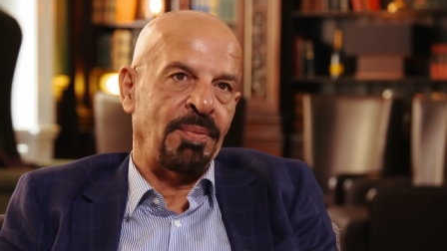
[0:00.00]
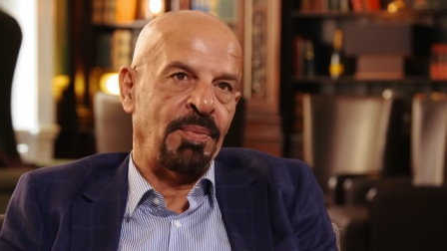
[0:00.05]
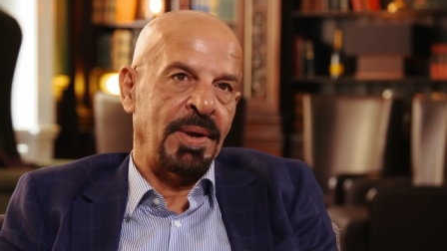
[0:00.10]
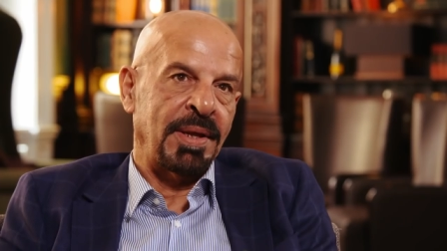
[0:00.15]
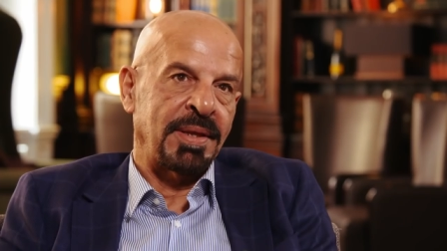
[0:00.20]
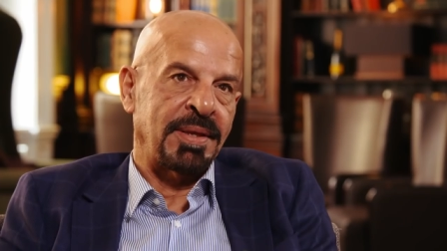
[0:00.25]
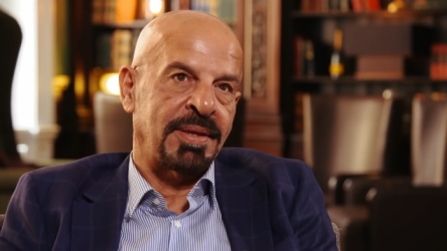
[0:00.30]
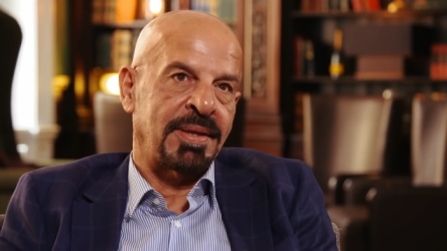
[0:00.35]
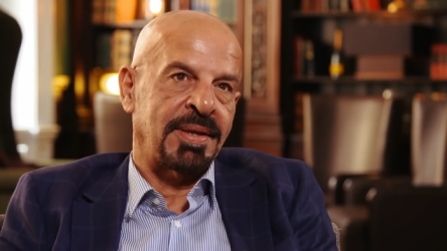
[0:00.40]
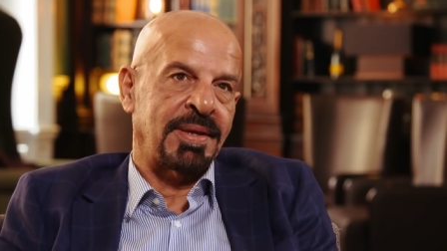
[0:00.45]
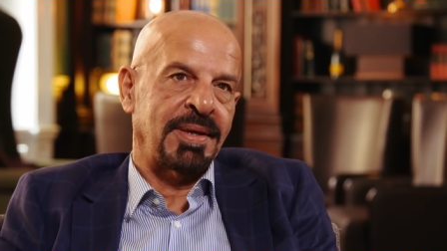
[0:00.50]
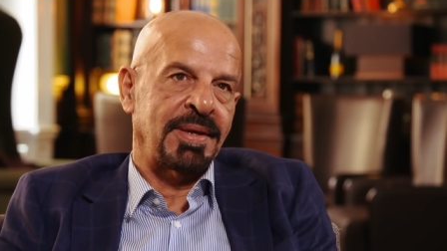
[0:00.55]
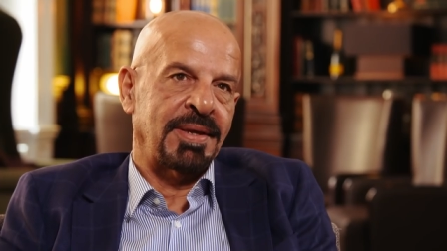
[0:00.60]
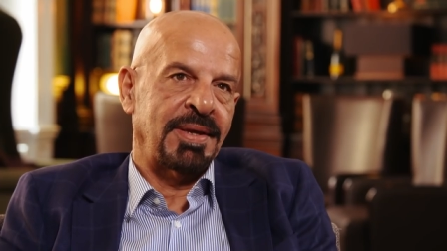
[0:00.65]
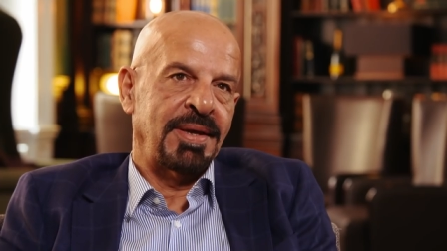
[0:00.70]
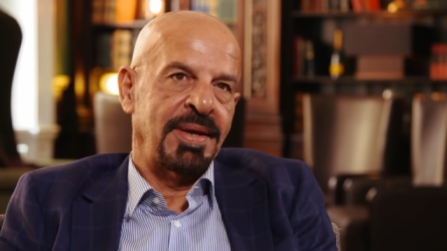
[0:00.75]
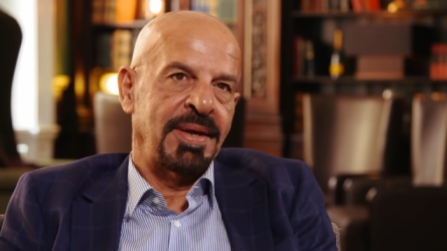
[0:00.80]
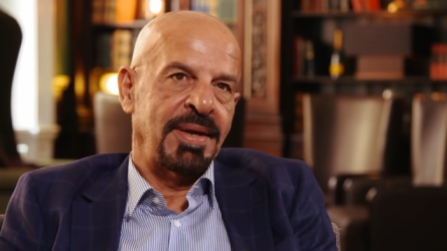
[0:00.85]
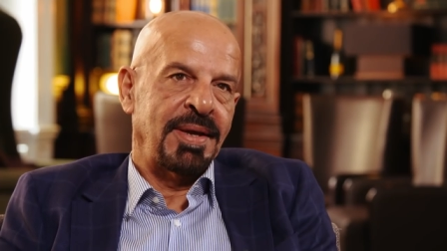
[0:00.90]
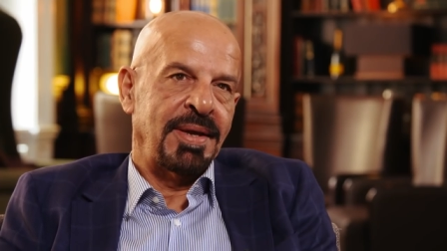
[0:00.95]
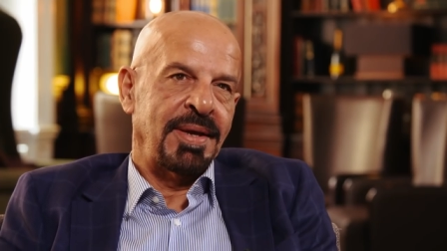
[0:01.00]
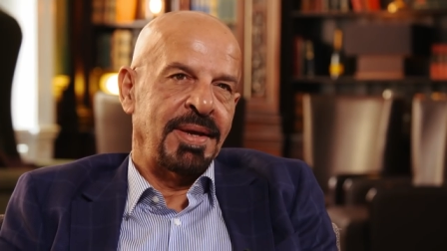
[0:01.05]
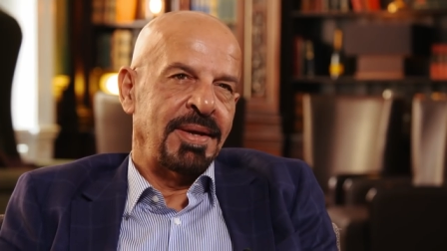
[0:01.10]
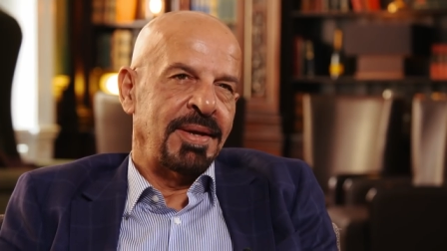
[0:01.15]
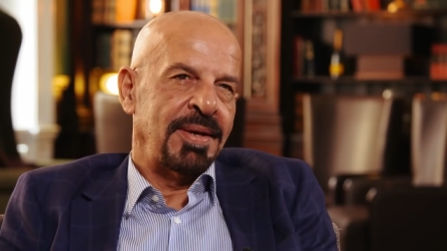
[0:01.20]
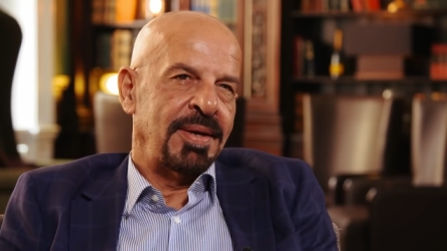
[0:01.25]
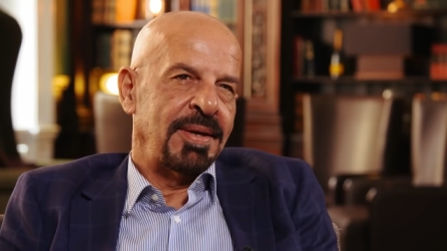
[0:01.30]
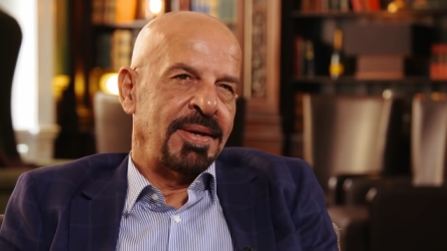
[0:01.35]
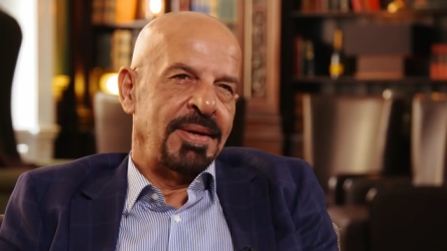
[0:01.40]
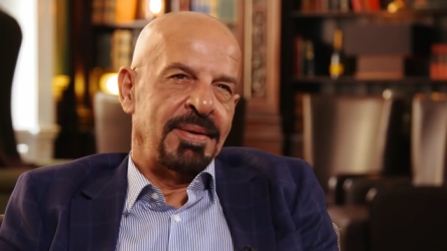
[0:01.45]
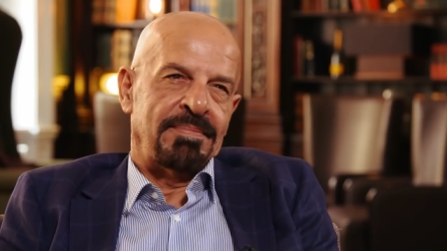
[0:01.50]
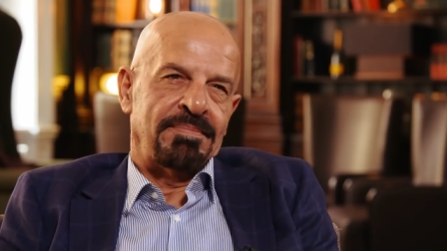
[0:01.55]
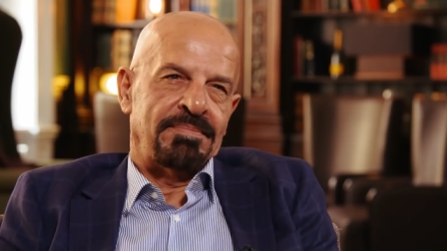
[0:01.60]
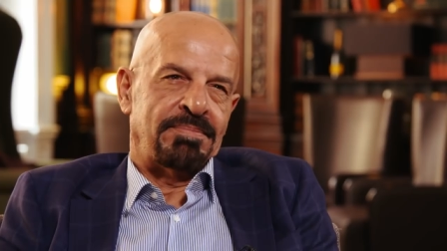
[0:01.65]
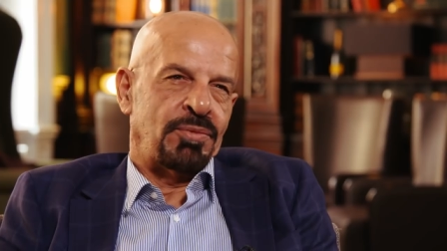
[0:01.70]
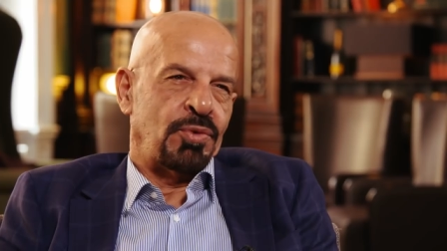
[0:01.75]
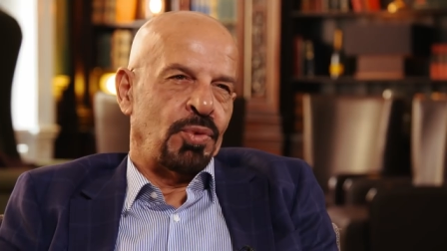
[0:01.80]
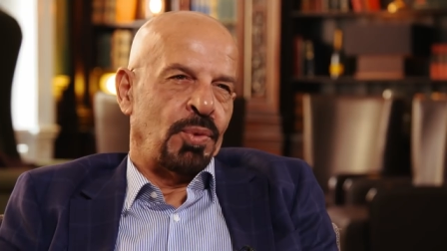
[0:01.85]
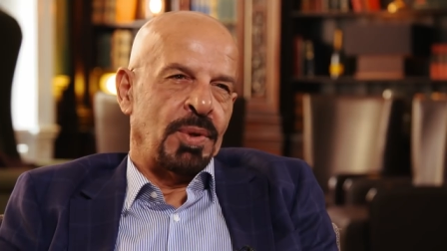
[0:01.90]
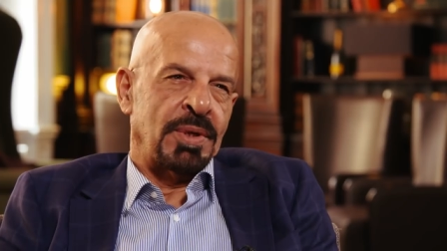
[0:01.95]
I went
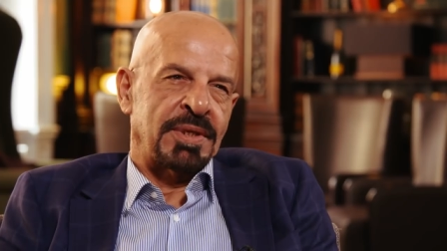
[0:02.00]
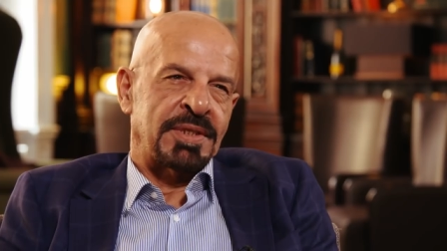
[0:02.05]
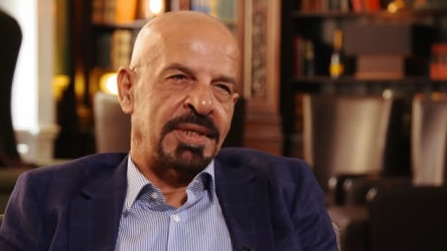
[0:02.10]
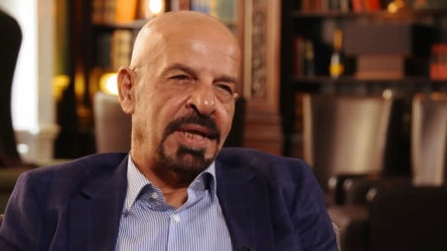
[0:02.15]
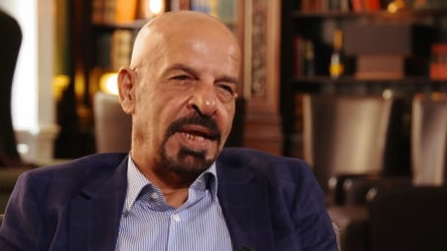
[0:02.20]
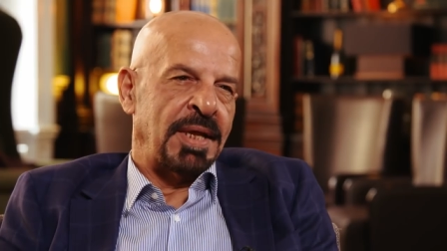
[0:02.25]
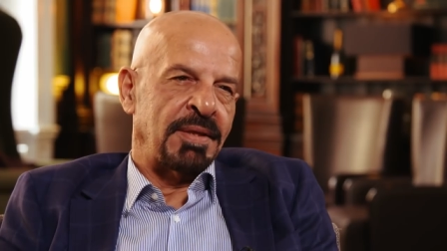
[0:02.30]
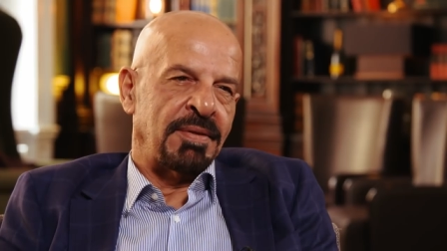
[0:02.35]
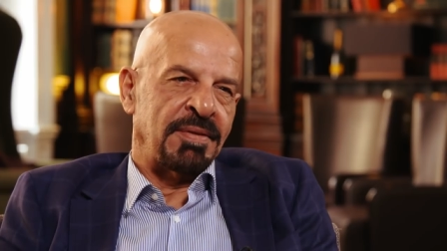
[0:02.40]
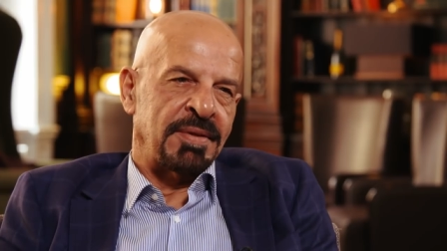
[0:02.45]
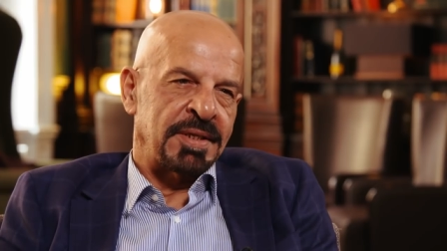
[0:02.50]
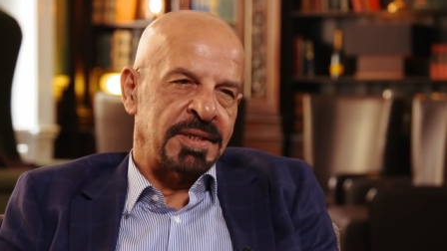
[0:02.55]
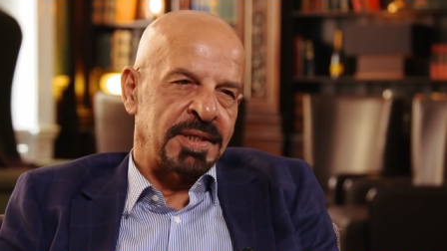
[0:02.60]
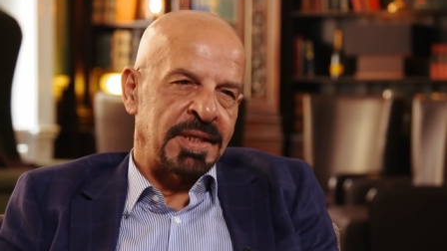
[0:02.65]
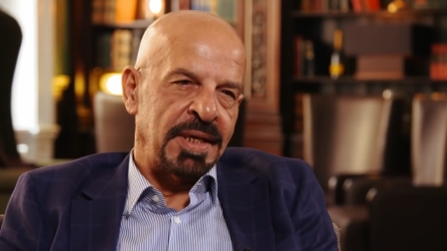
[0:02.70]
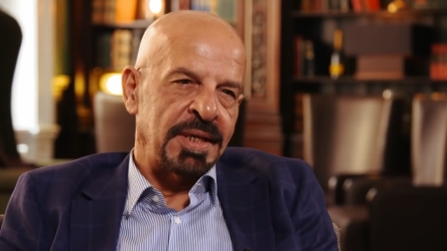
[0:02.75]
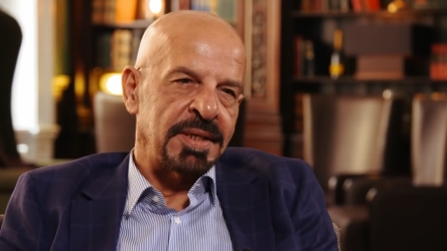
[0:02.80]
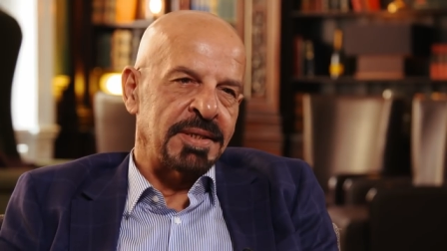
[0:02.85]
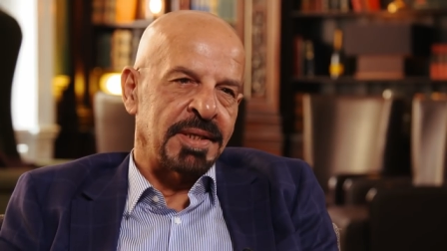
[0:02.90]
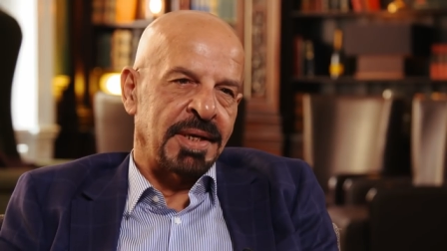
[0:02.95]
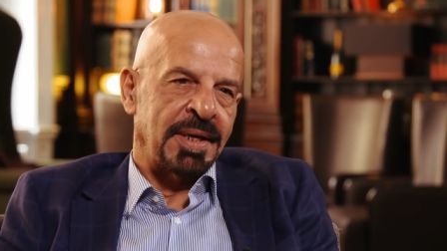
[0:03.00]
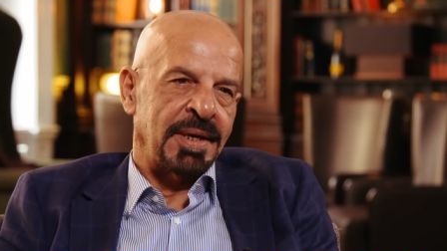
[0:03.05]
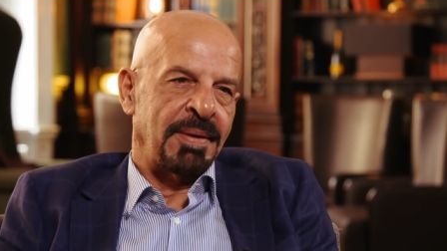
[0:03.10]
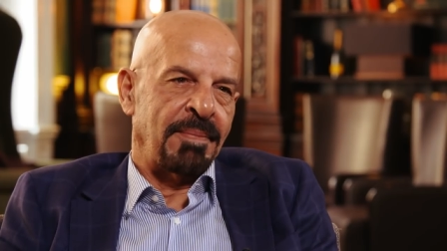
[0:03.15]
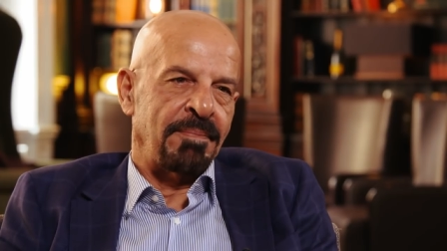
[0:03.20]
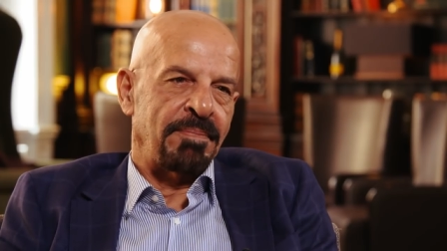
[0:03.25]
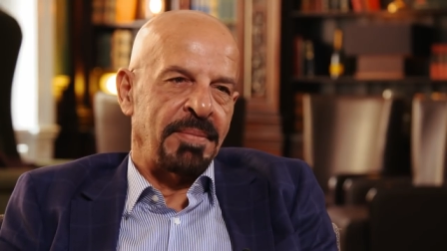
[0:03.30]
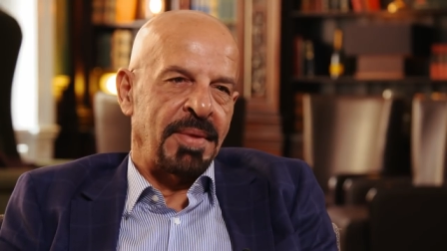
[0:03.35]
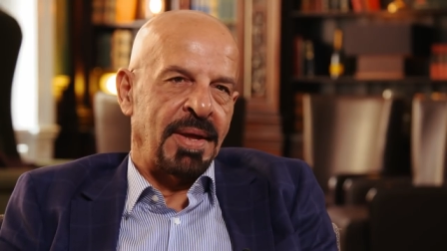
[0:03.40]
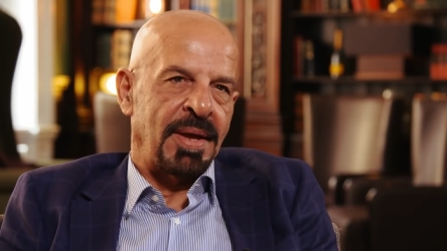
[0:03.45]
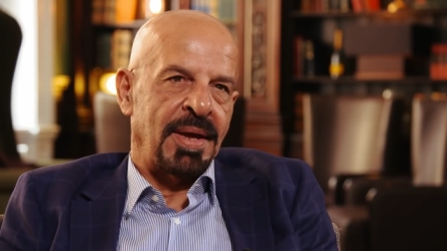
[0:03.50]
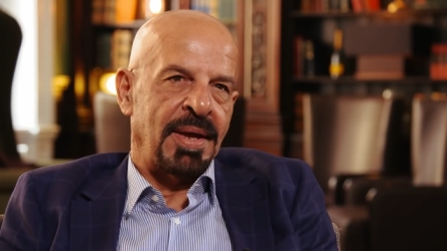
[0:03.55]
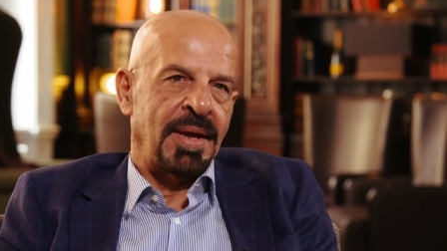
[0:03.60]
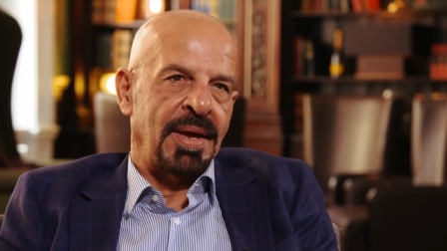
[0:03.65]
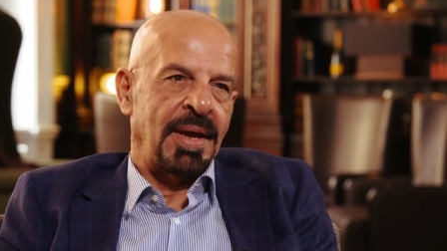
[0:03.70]
towards the end of the season, uh,